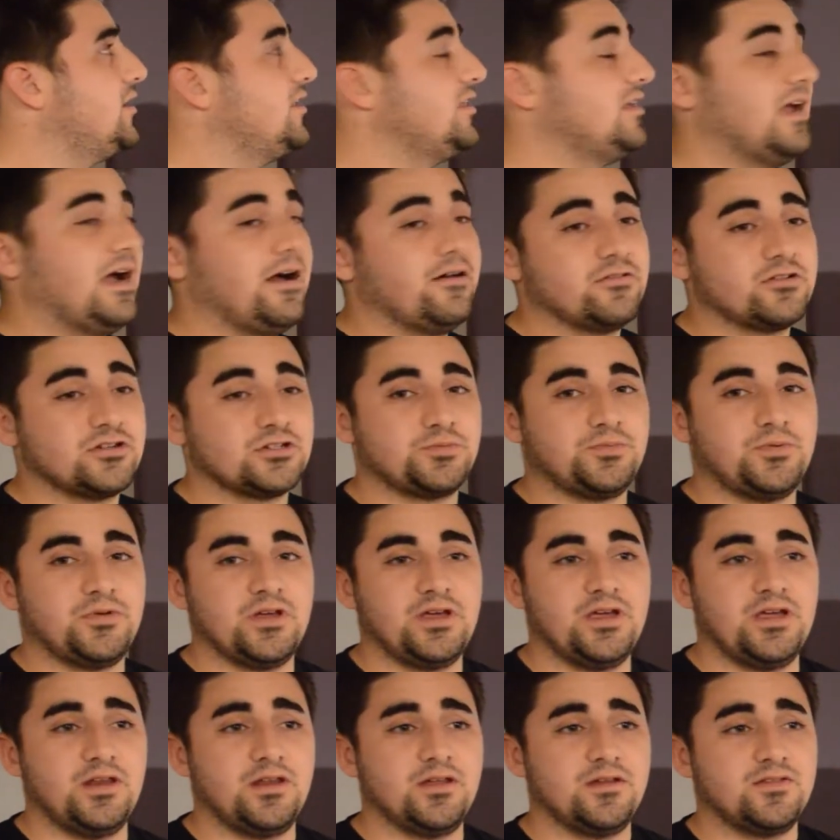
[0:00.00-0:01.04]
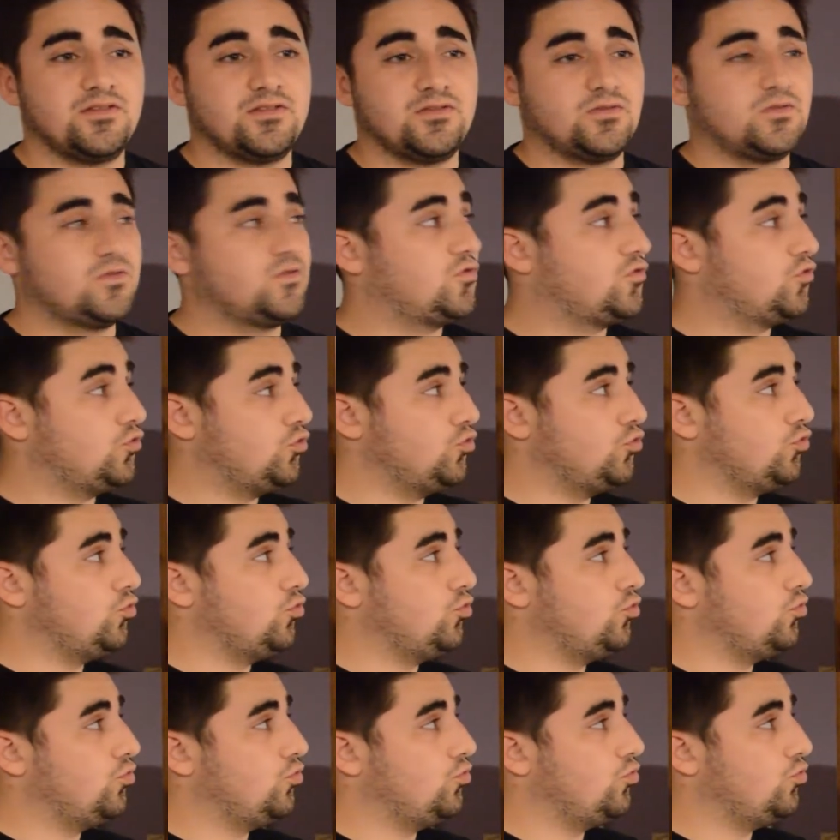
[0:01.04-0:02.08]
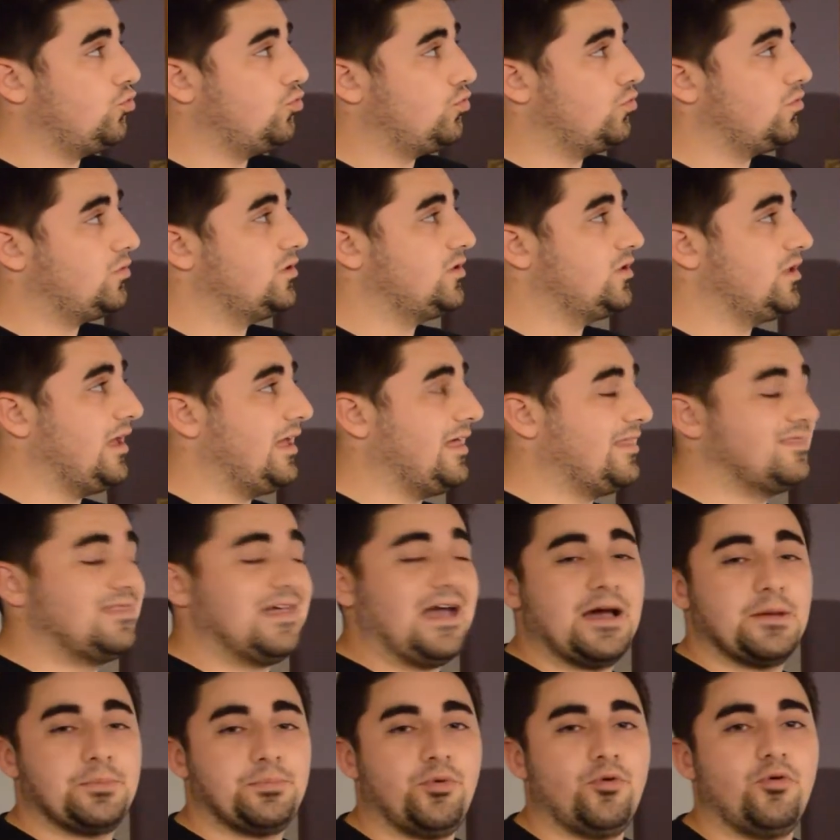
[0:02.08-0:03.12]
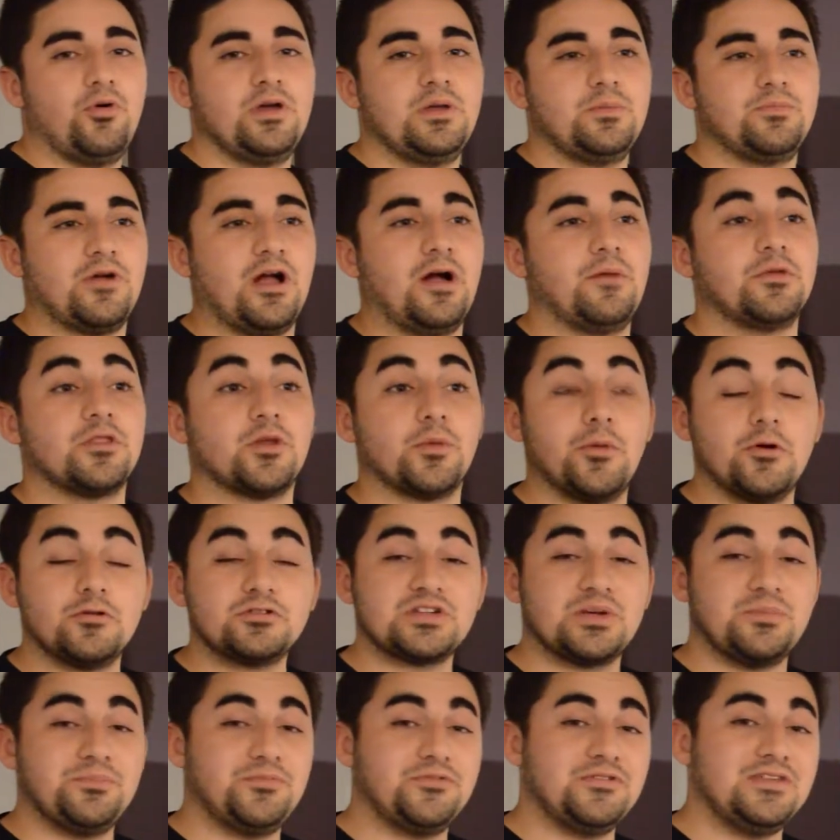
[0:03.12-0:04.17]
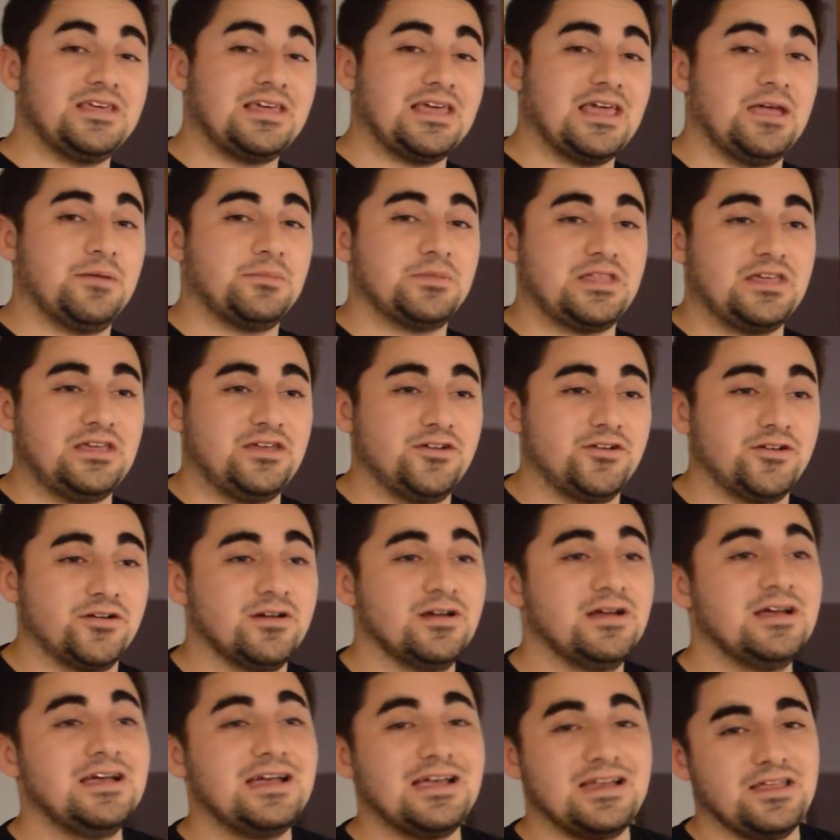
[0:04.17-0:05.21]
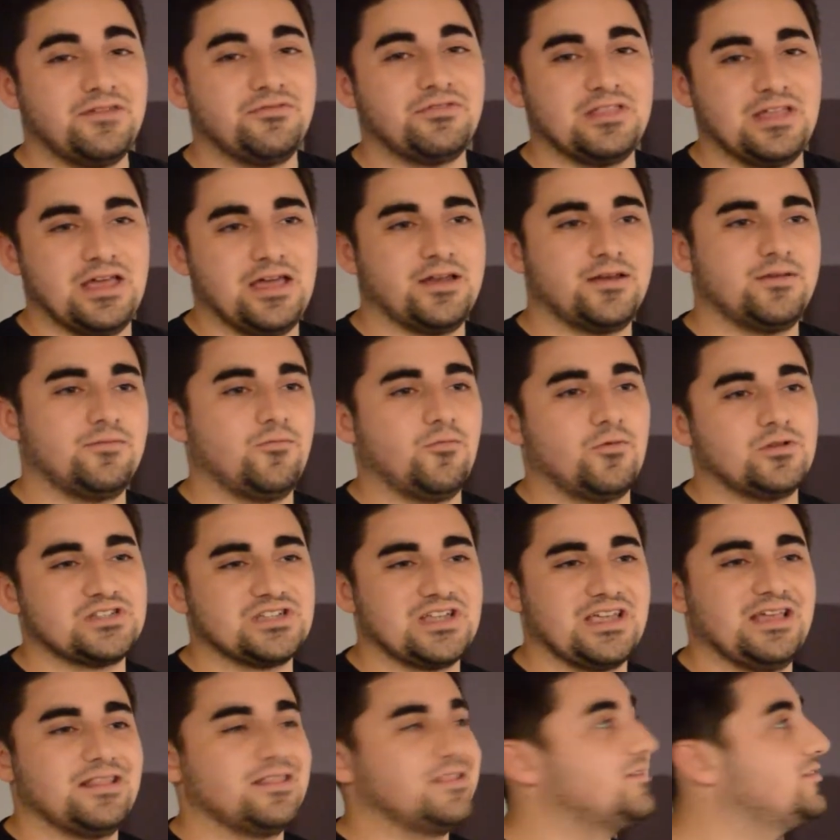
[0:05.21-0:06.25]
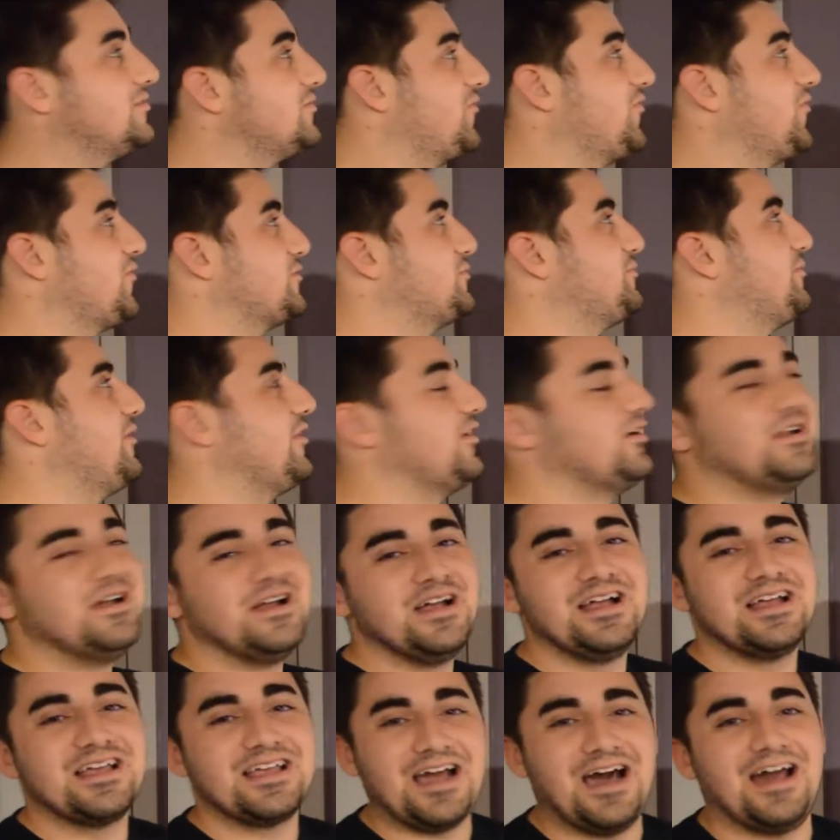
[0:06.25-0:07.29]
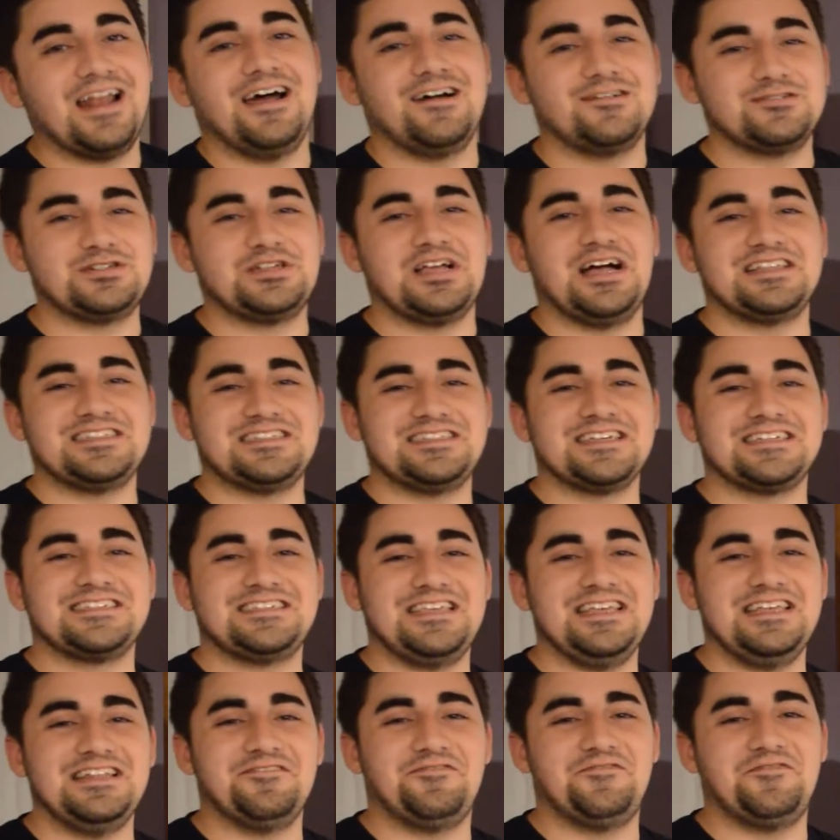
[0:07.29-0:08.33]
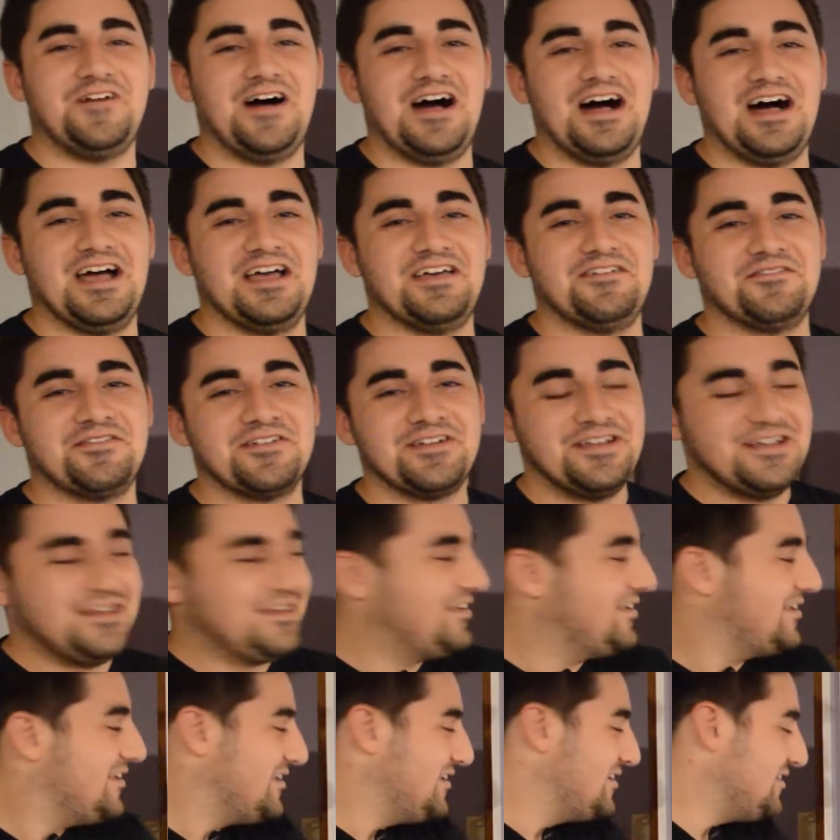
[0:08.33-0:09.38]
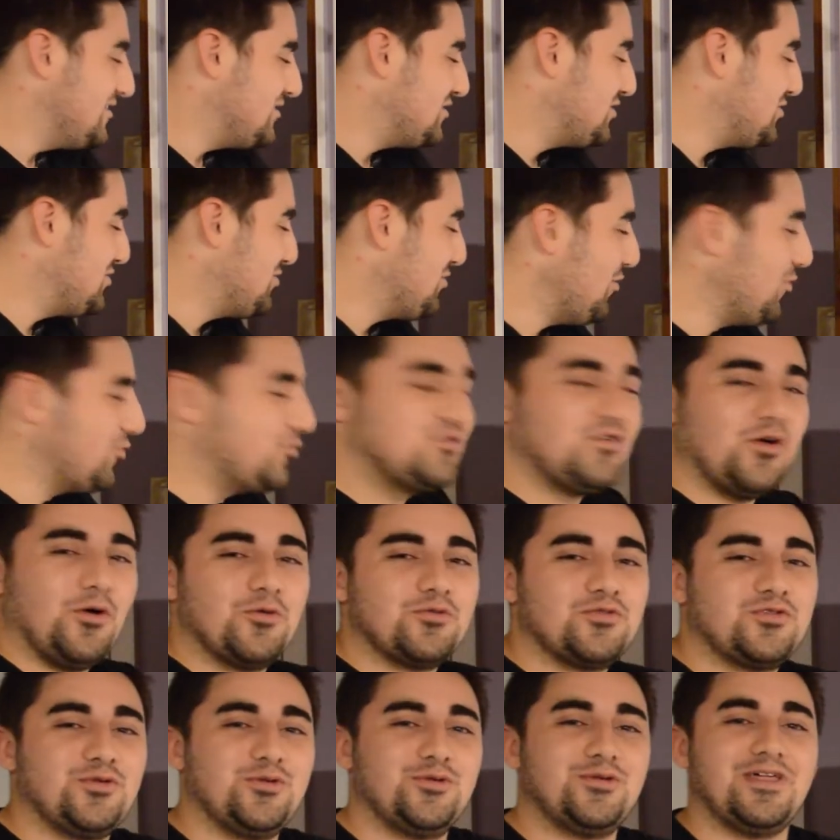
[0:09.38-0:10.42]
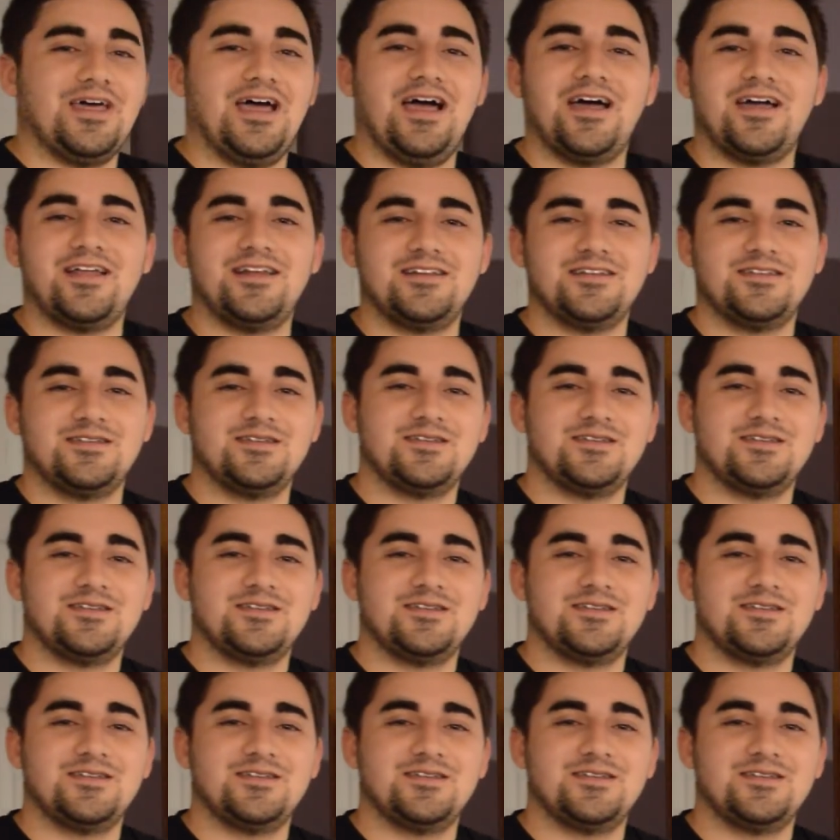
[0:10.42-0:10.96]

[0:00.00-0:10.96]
The Islanders played to, at that point, probably their most complete game of the year. And even then, once again, the first period got outshot 16-5. So don't do that.